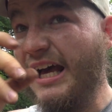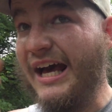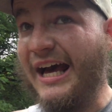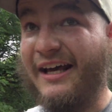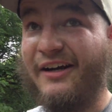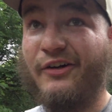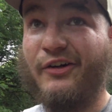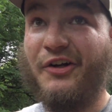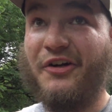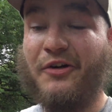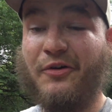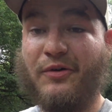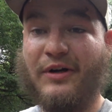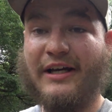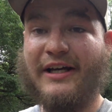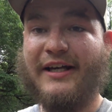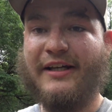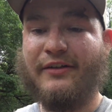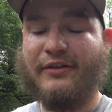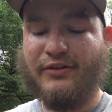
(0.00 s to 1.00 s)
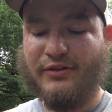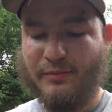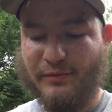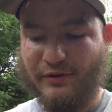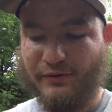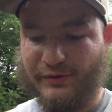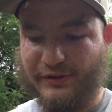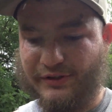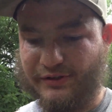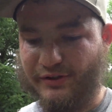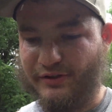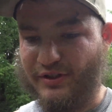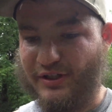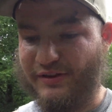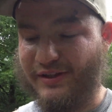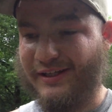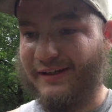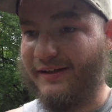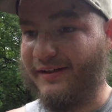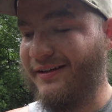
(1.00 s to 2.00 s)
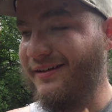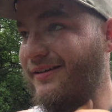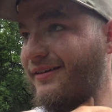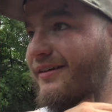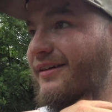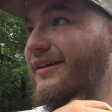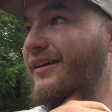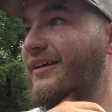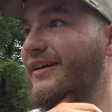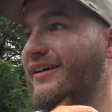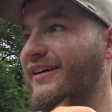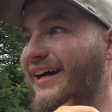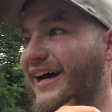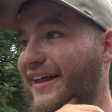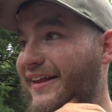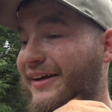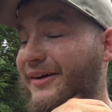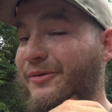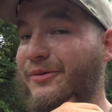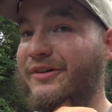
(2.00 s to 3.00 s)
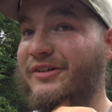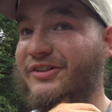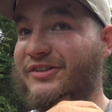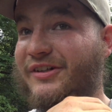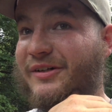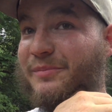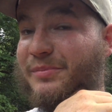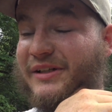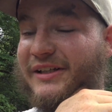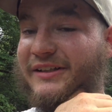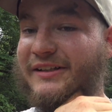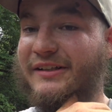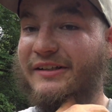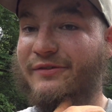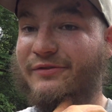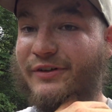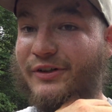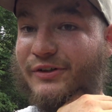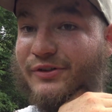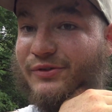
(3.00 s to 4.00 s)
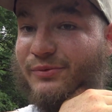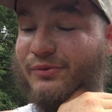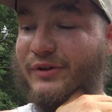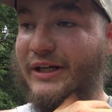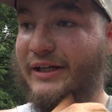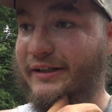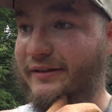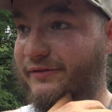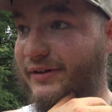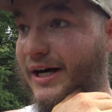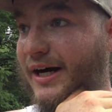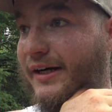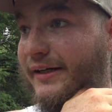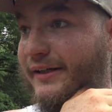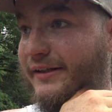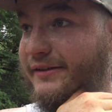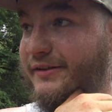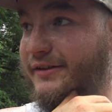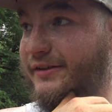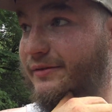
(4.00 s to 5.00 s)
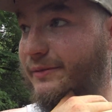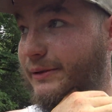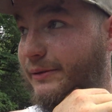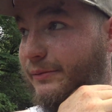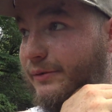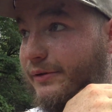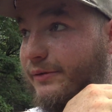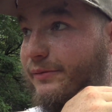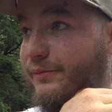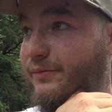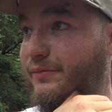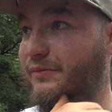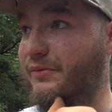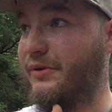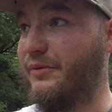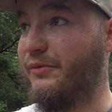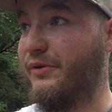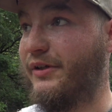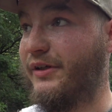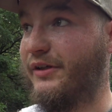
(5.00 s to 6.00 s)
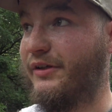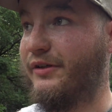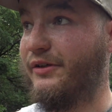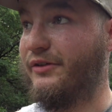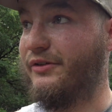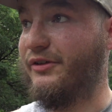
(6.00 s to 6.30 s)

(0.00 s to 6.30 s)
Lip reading: I don't know, I gotta do some more research. I think we're just gonna plant to the first rain of August is when we're gonna do.